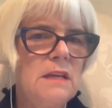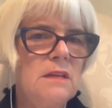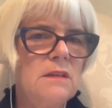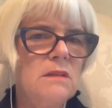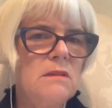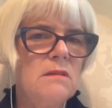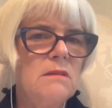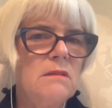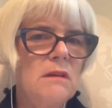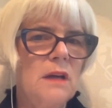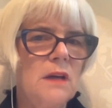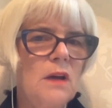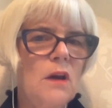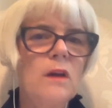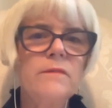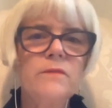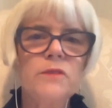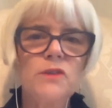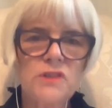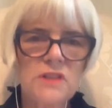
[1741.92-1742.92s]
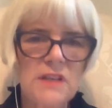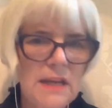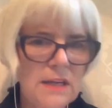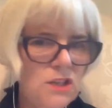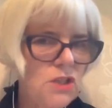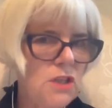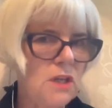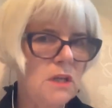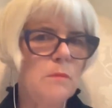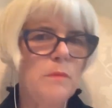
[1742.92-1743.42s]
in
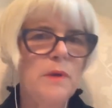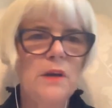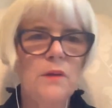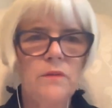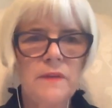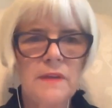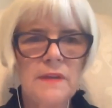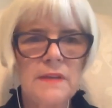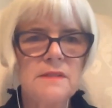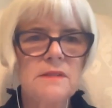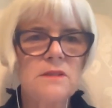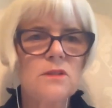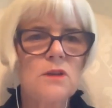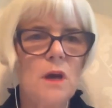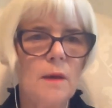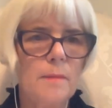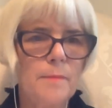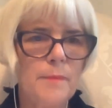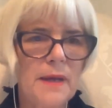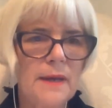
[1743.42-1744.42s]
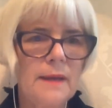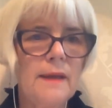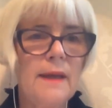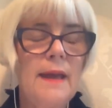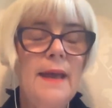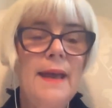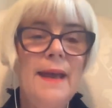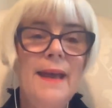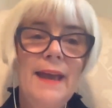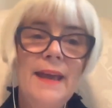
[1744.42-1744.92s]
conversation about this topic
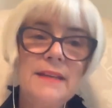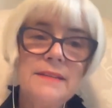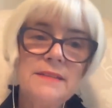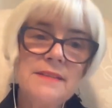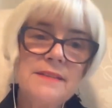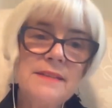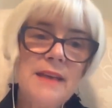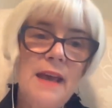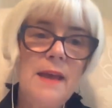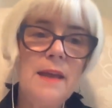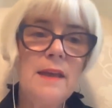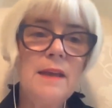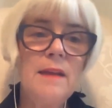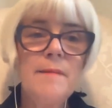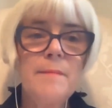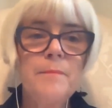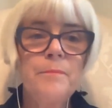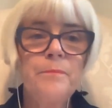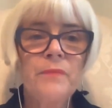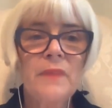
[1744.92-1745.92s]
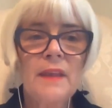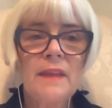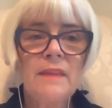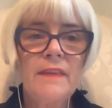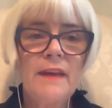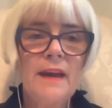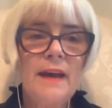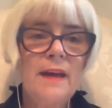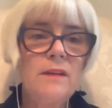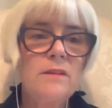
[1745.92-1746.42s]
and say
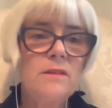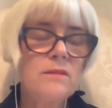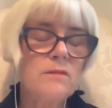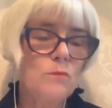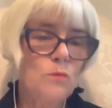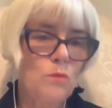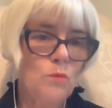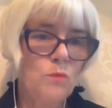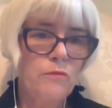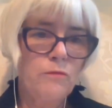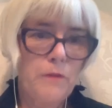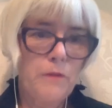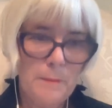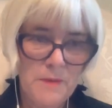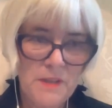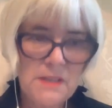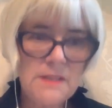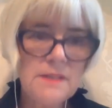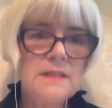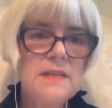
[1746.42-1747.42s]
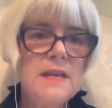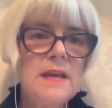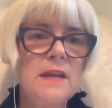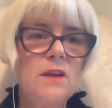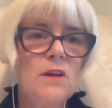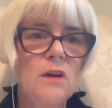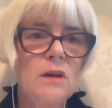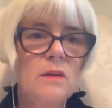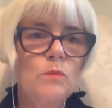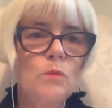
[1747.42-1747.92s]
that from this
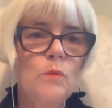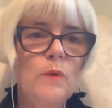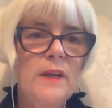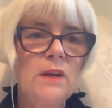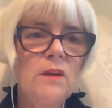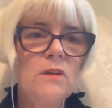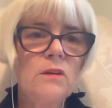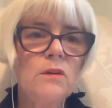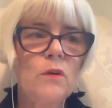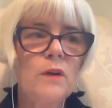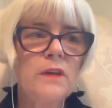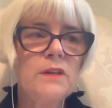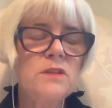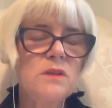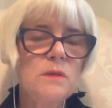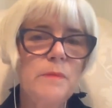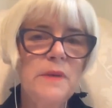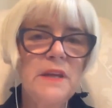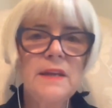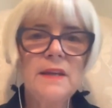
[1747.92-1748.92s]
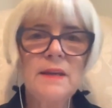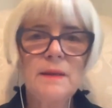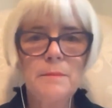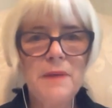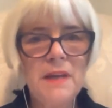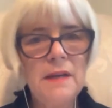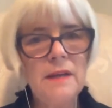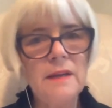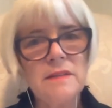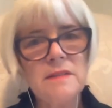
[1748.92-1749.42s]
day on, we are going to be
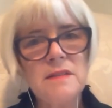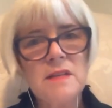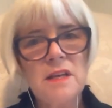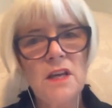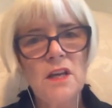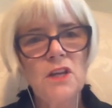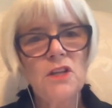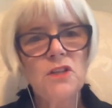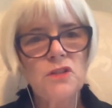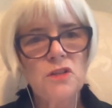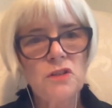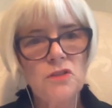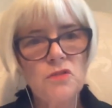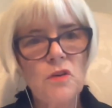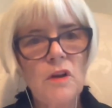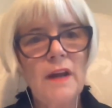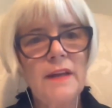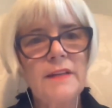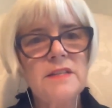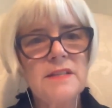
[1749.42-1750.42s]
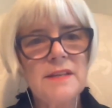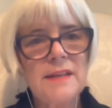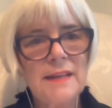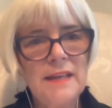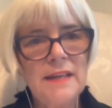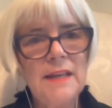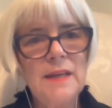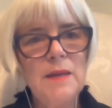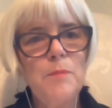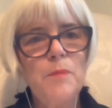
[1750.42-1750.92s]
committed to trying to
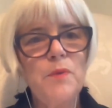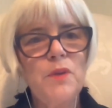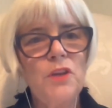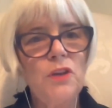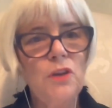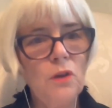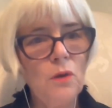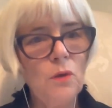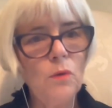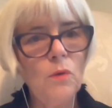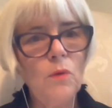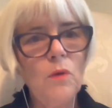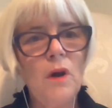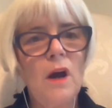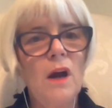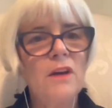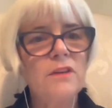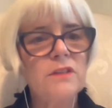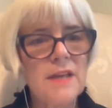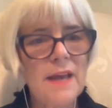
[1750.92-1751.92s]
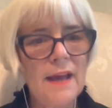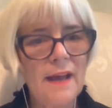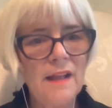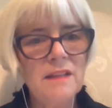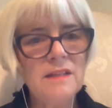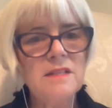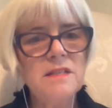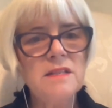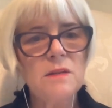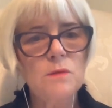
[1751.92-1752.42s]
keep you, our
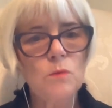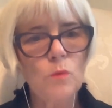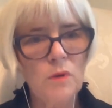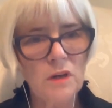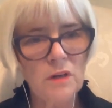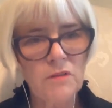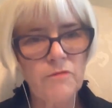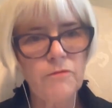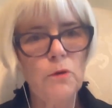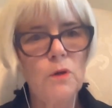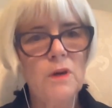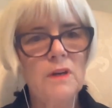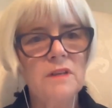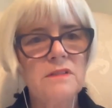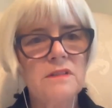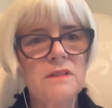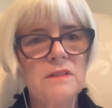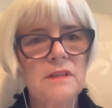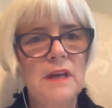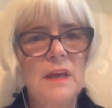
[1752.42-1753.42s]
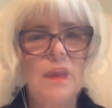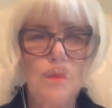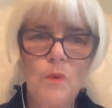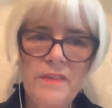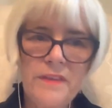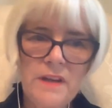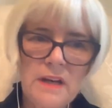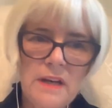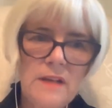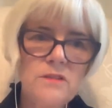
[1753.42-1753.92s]
talented workforce,
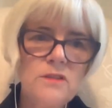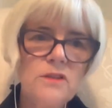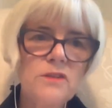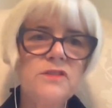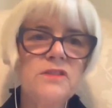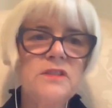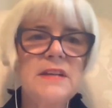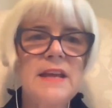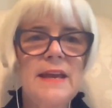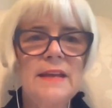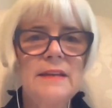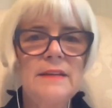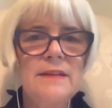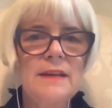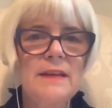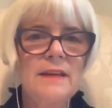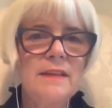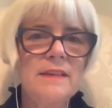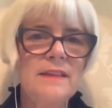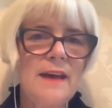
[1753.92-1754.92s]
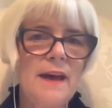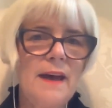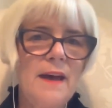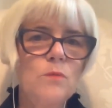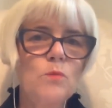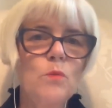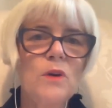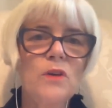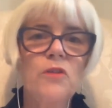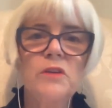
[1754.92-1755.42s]
with an understanding
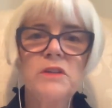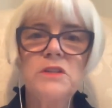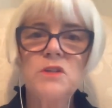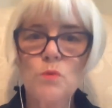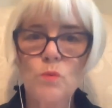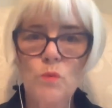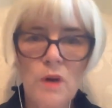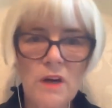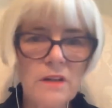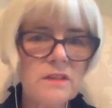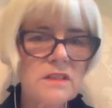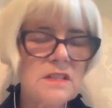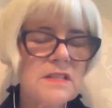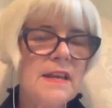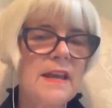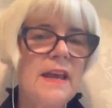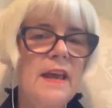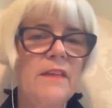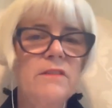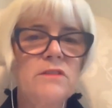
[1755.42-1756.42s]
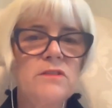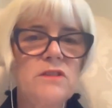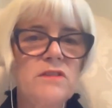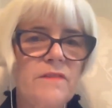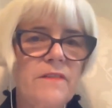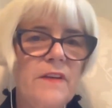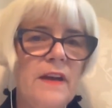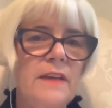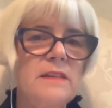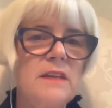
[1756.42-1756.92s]
that we're going to work together to
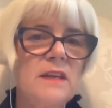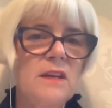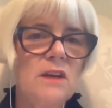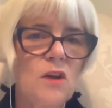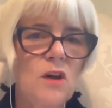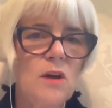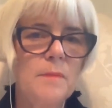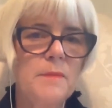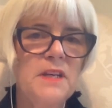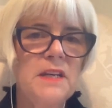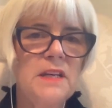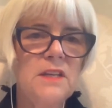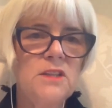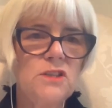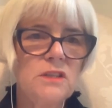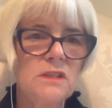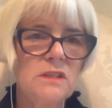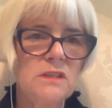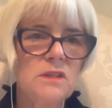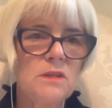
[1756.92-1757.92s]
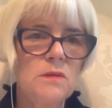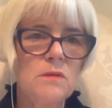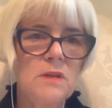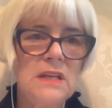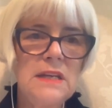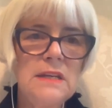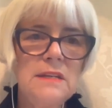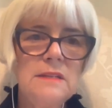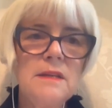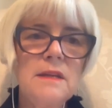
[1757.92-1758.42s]
find the accommodations you
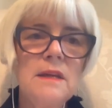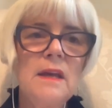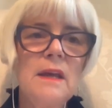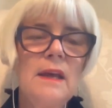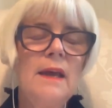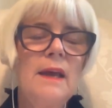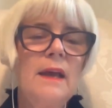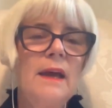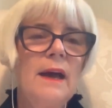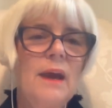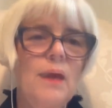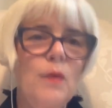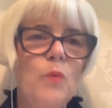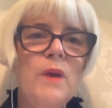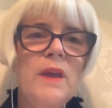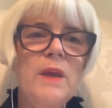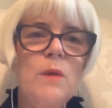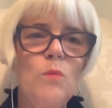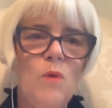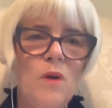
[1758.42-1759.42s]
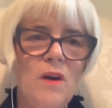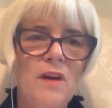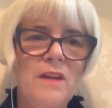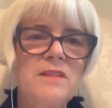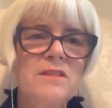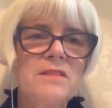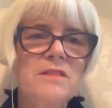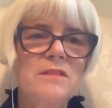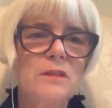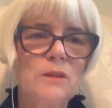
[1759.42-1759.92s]
need. We
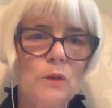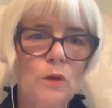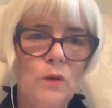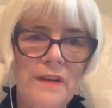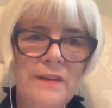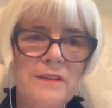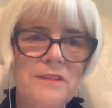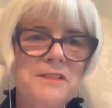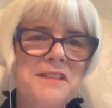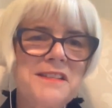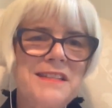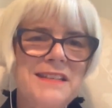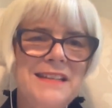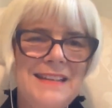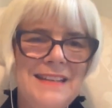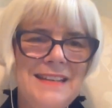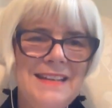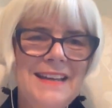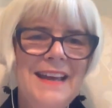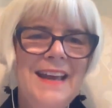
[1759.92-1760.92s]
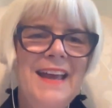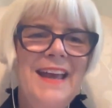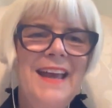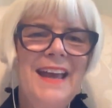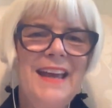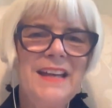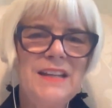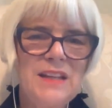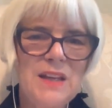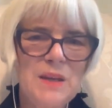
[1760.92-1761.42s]
want loyalty
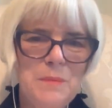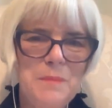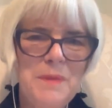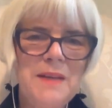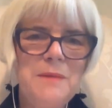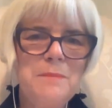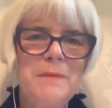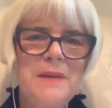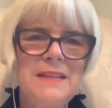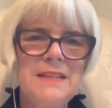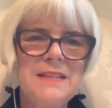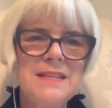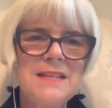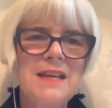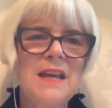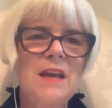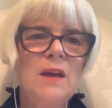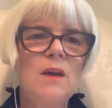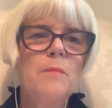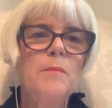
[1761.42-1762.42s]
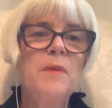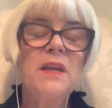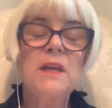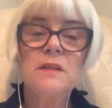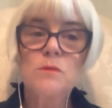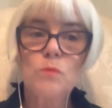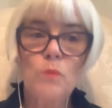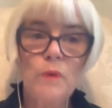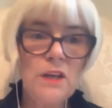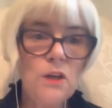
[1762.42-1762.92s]
and commitment
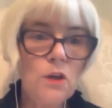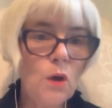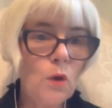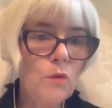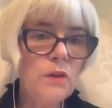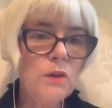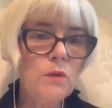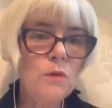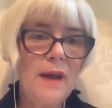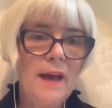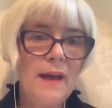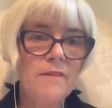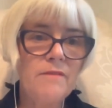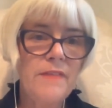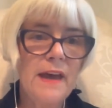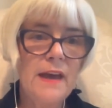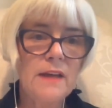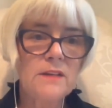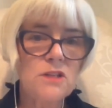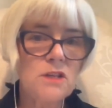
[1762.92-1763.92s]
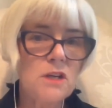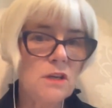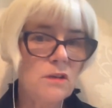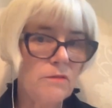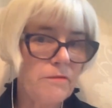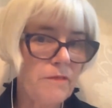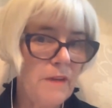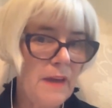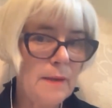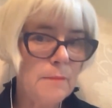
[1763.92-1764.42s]
because we know you have that to
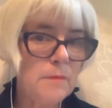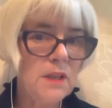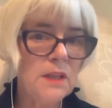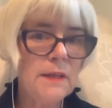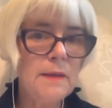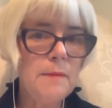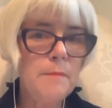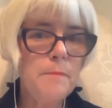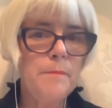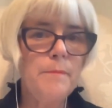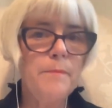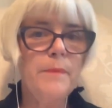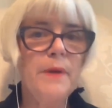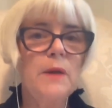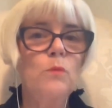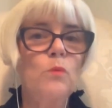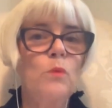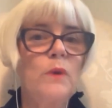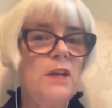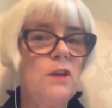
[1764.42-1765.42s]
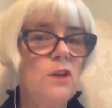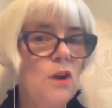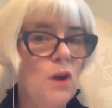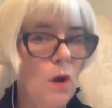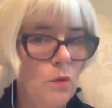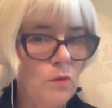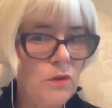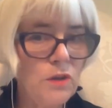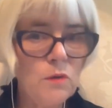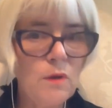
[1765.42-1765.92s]
your family, but we
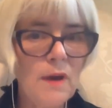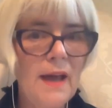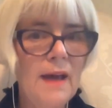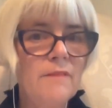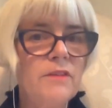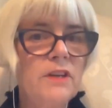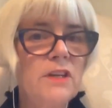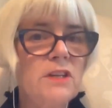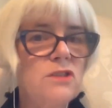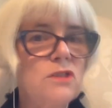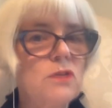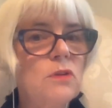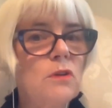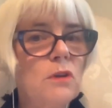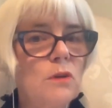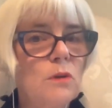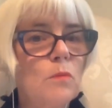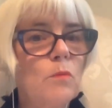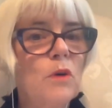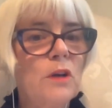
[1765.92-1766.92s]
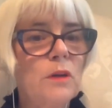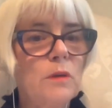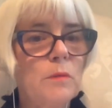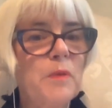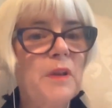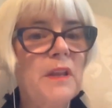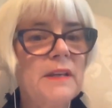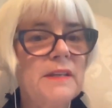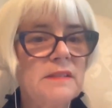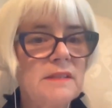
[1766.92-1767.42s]
know you have it to your
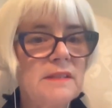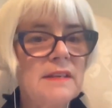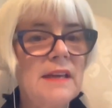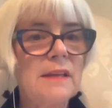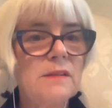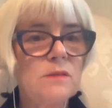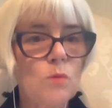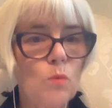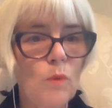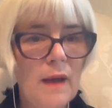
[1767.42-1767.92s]
workplace as